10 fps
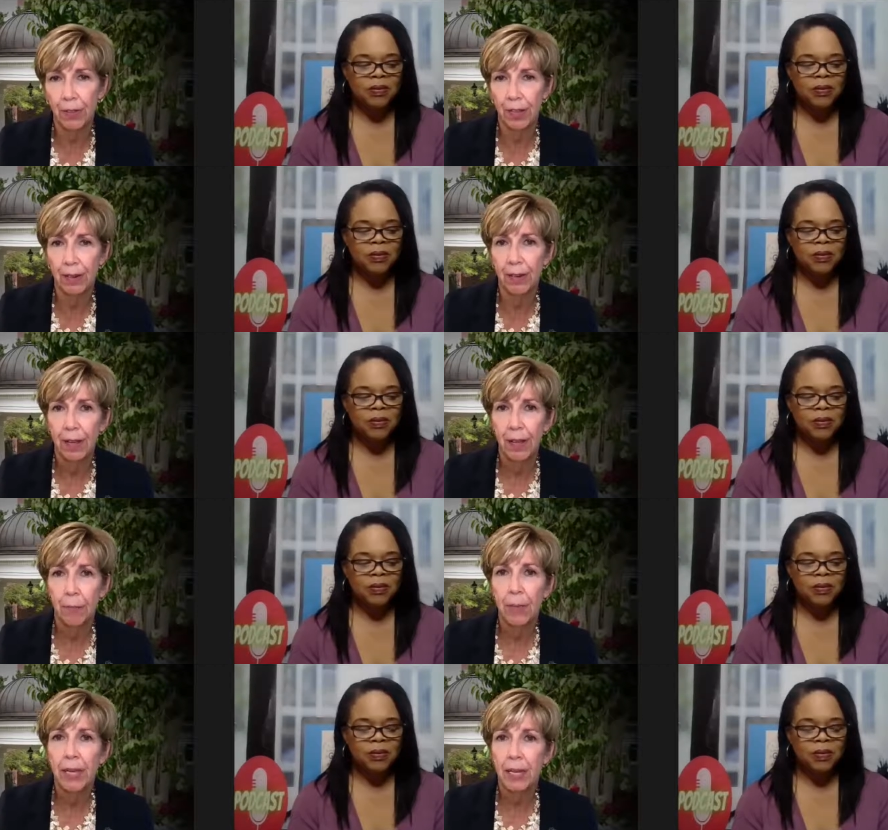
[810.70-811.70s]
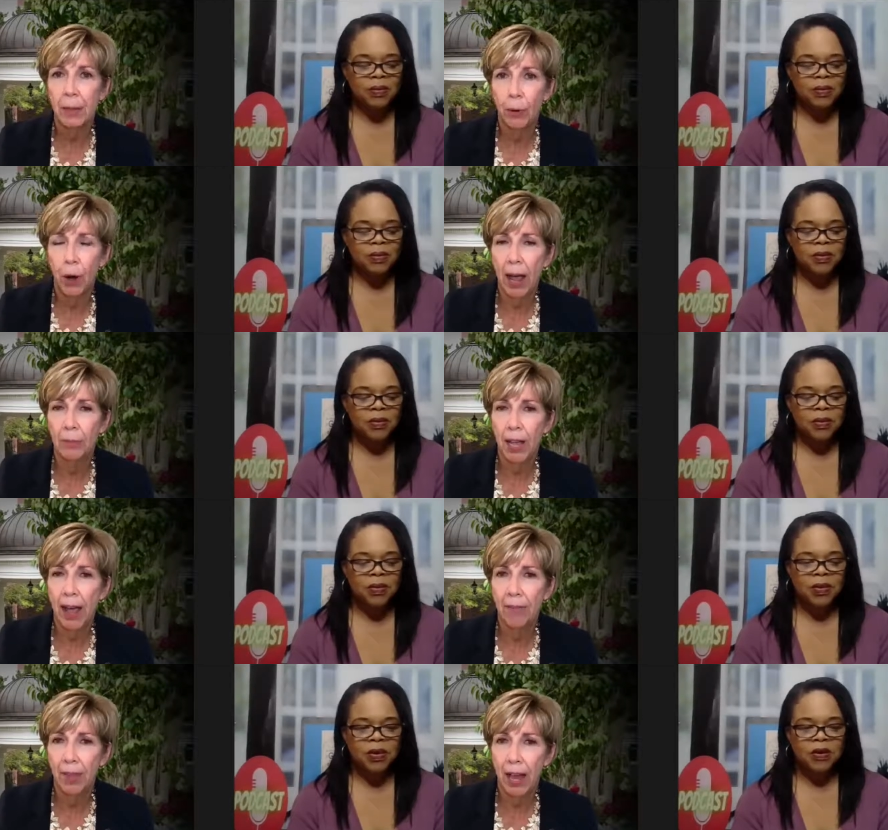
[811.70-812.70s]
Speaker 1: than many perhaps
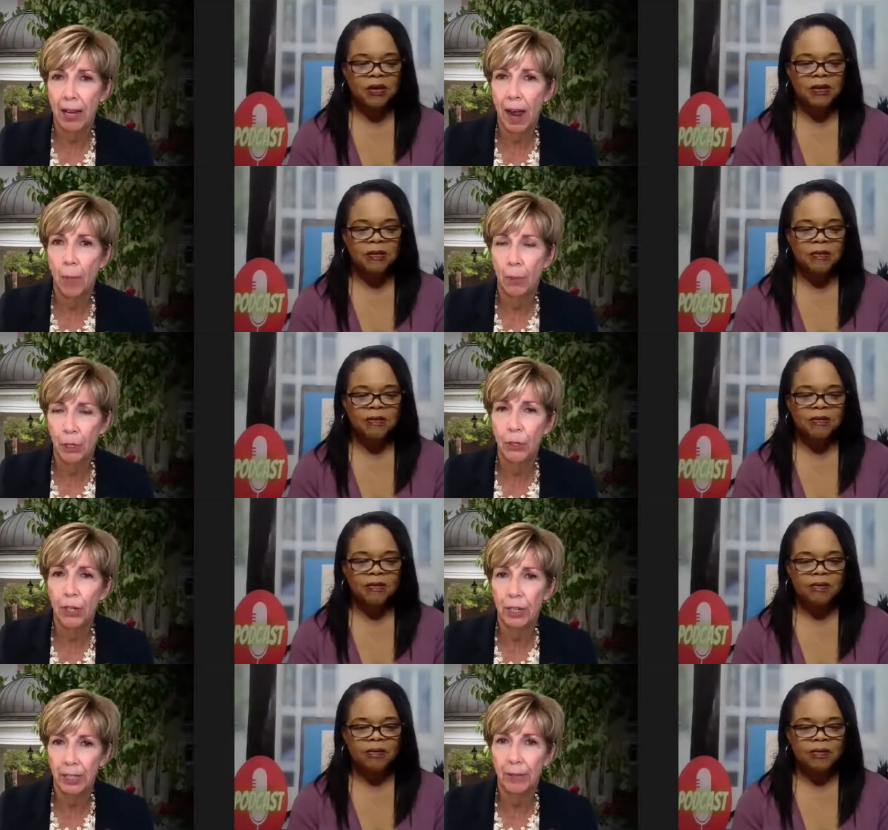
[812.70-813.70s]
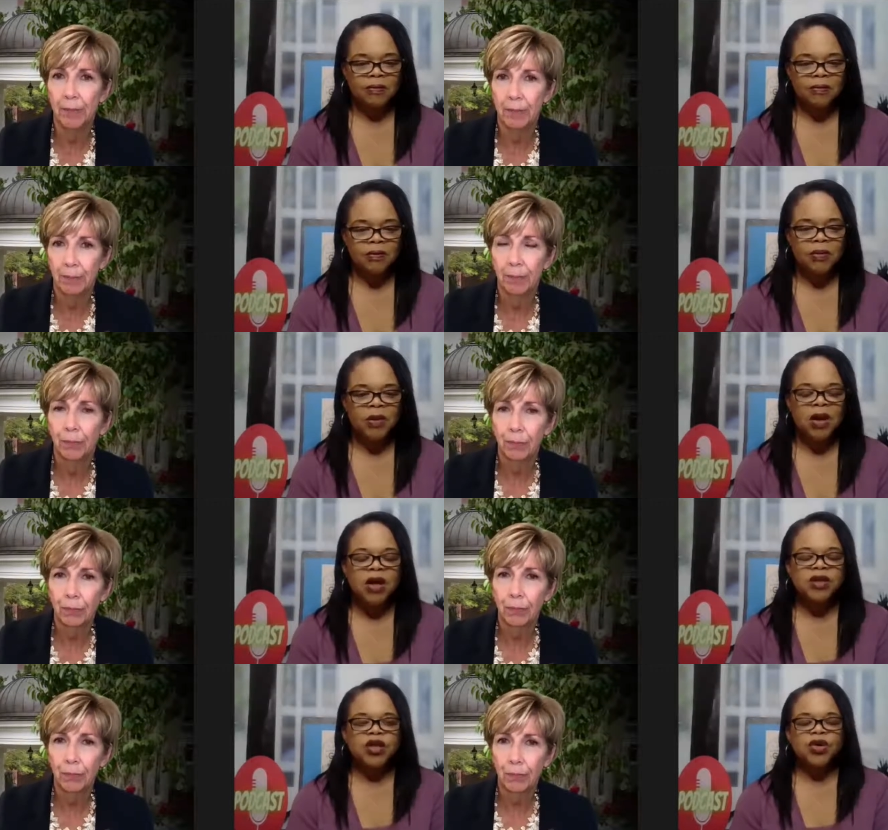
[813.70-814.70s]
have that opportunity.
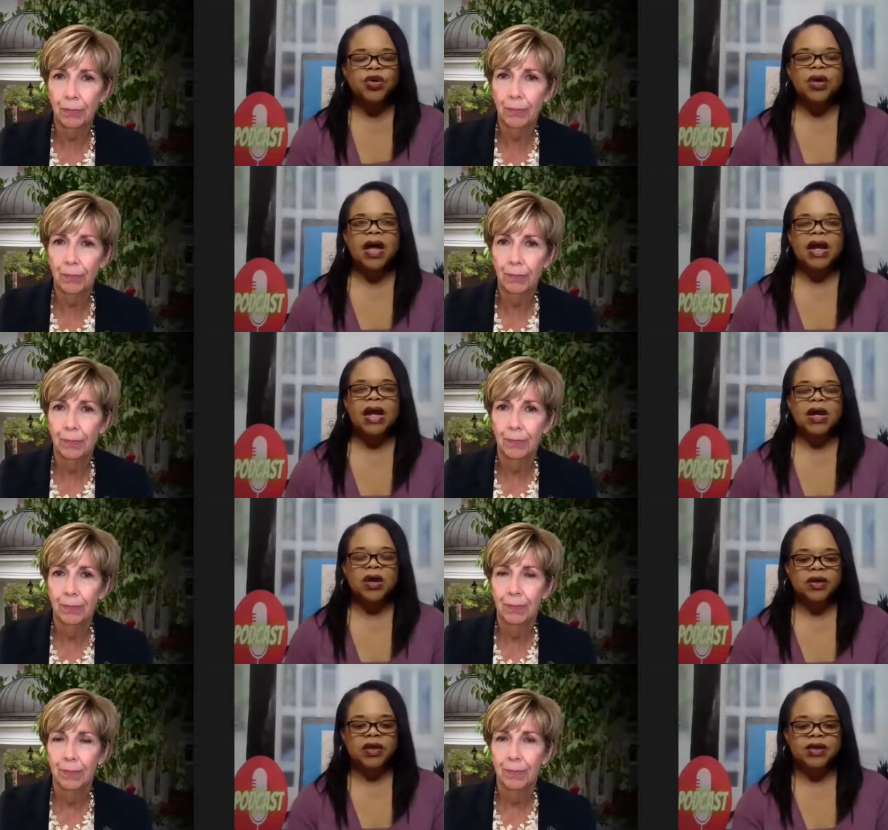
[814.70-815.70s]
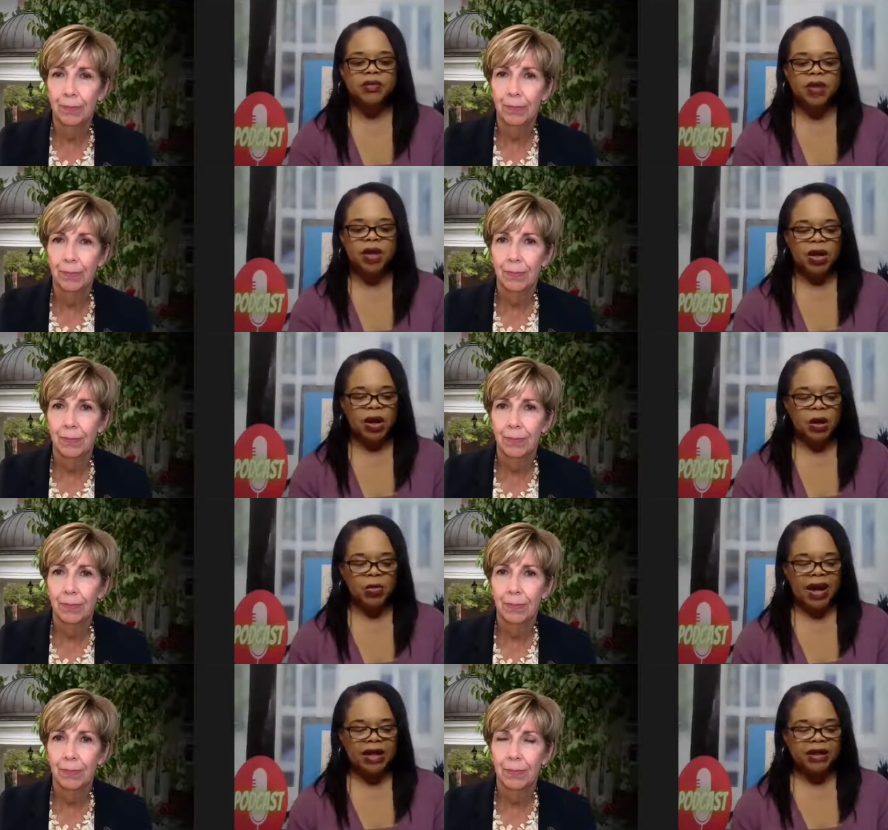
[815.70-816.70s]
So you
Speaker 2: kind of hit on this a minute
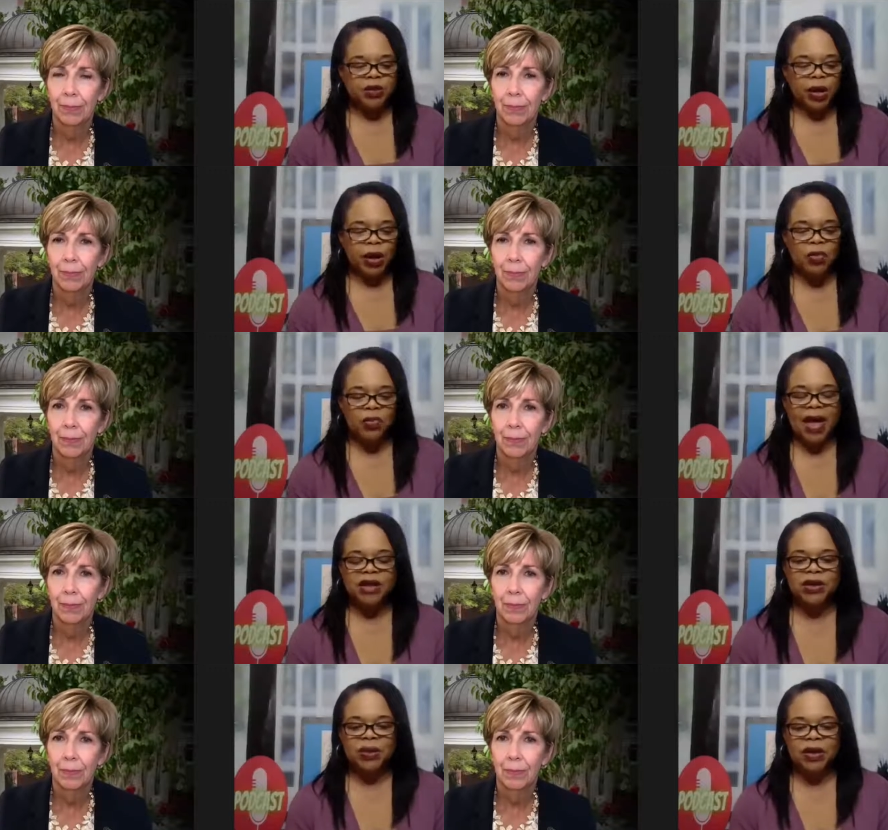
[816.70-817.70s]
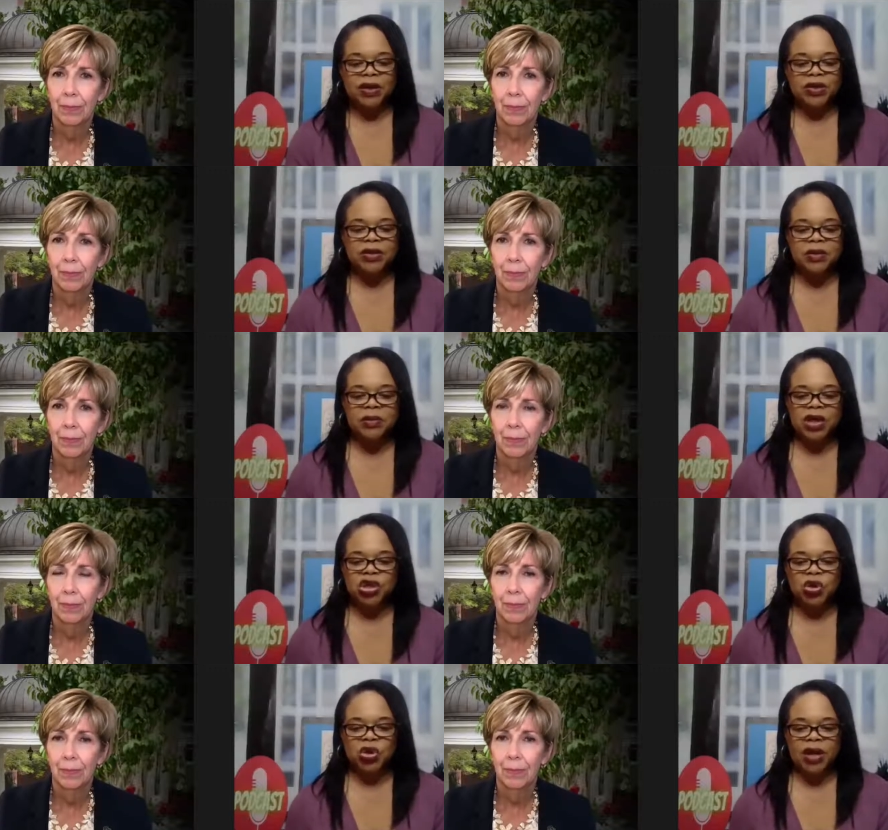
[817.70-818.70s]
ago, but I just want to go back to it just to
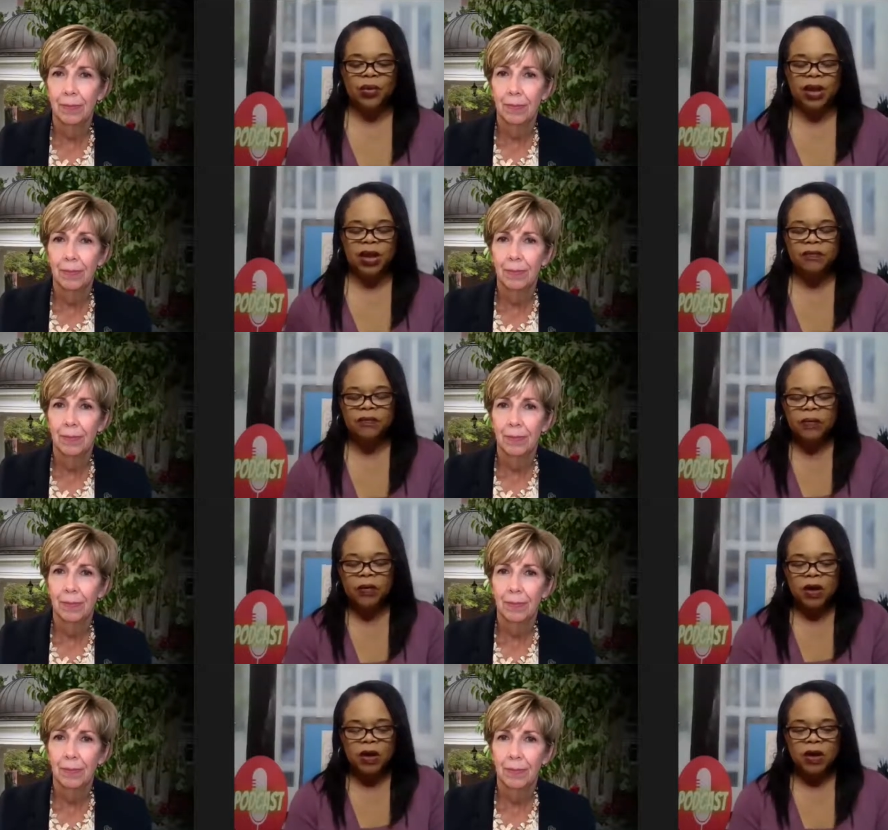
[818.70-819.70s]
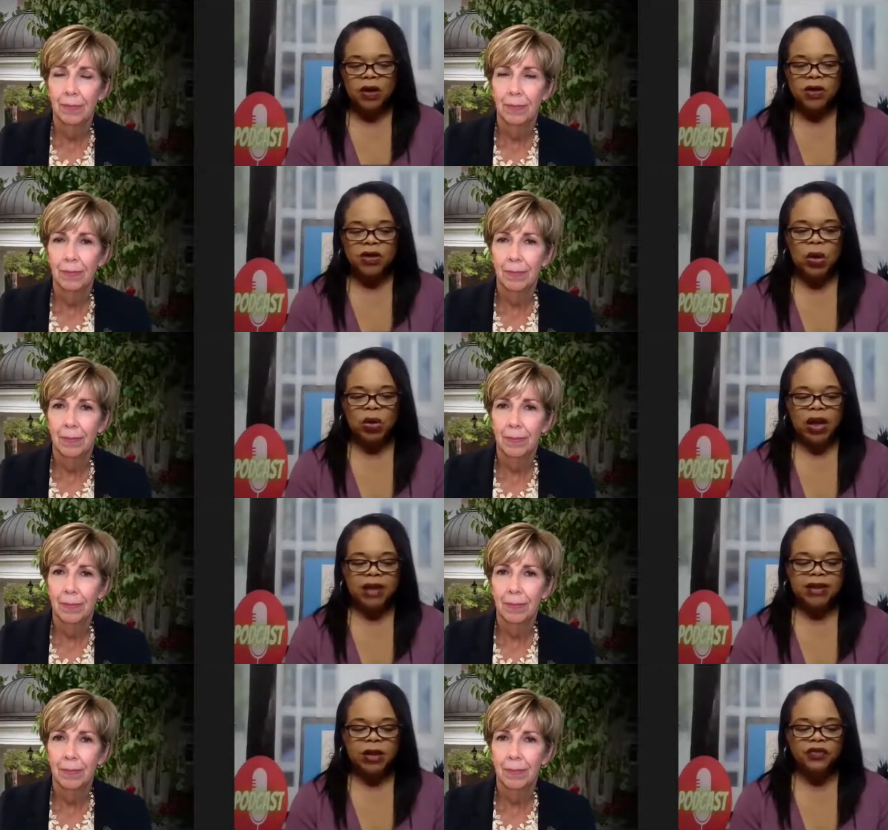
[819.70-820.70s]
make sure that we don't gloss